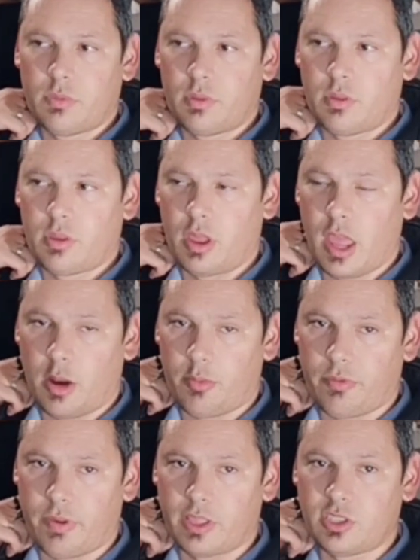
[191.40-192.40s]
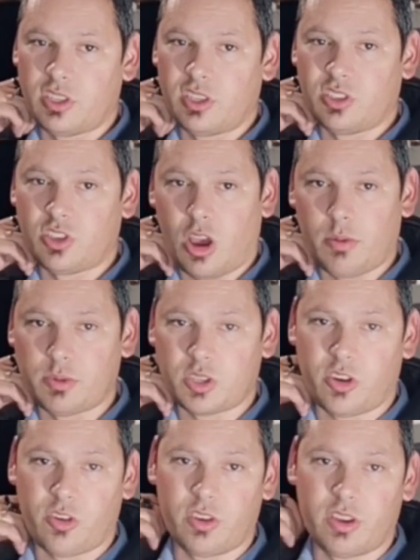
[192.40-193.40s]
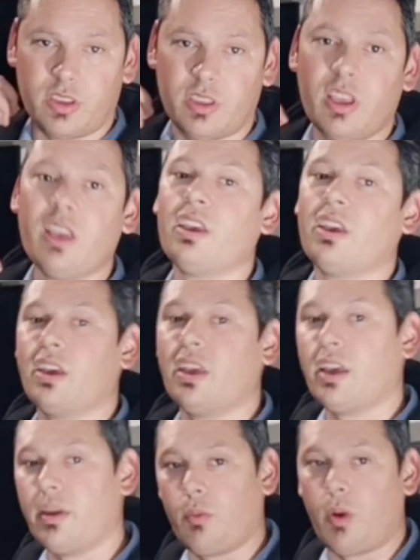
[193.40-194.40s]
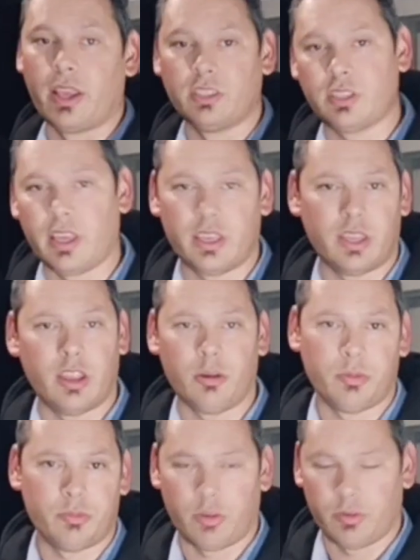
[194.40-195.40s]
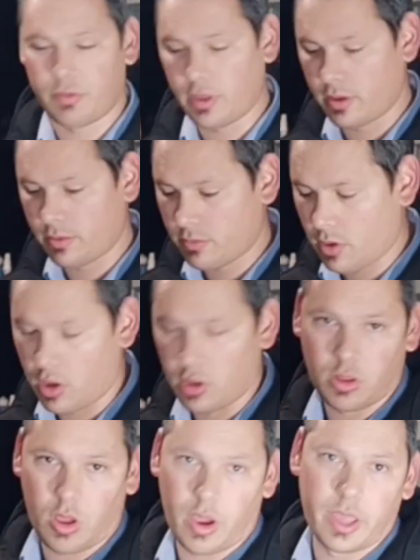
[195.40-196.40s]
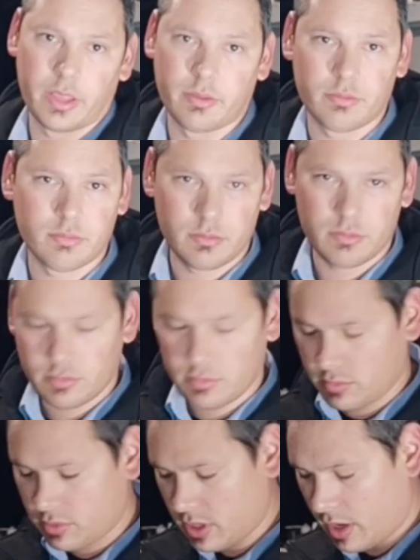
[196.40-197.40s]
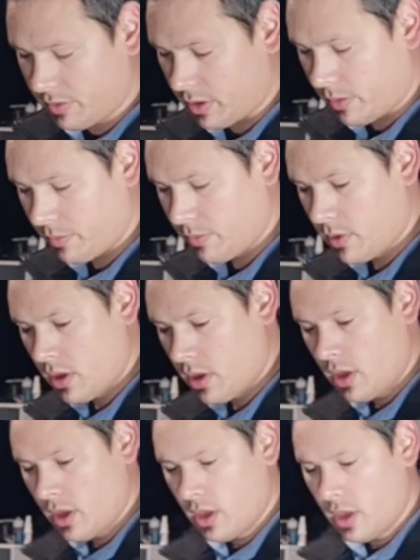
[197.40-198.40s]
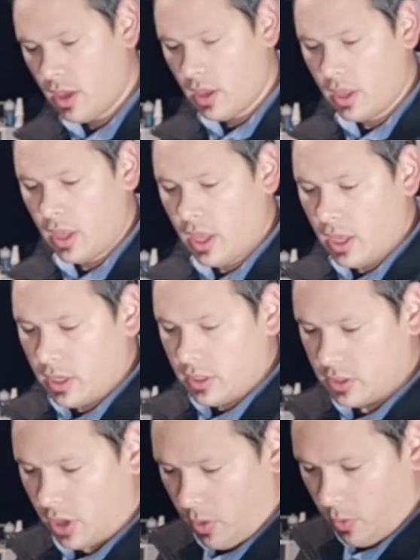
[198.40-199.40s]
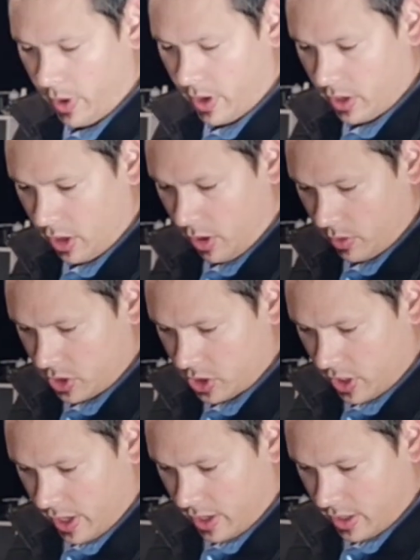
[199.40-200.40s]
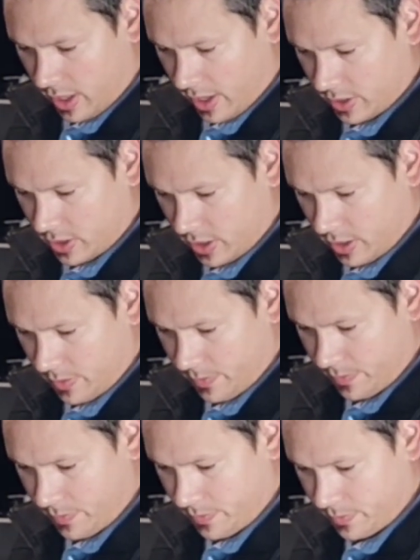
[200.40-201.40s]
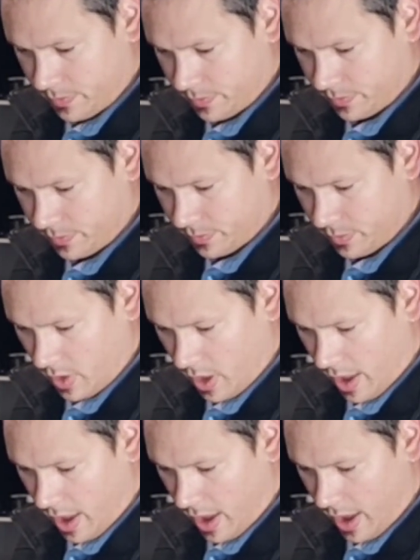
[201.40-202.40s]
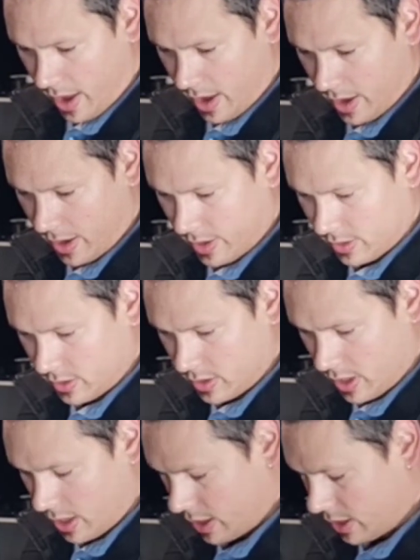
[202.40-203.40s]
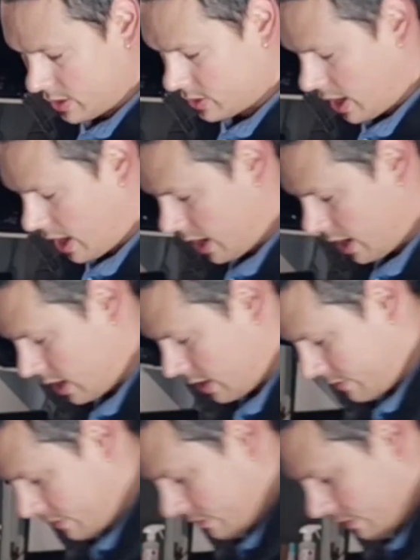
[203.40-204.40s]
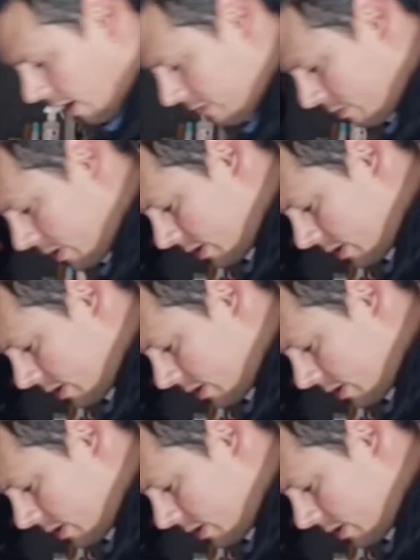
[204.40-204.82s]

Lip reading: how to prevent it, cybersecurity, and ways they can help improve their online safety. So we're going to go with the Schlage Classic, and it is a 5 pin.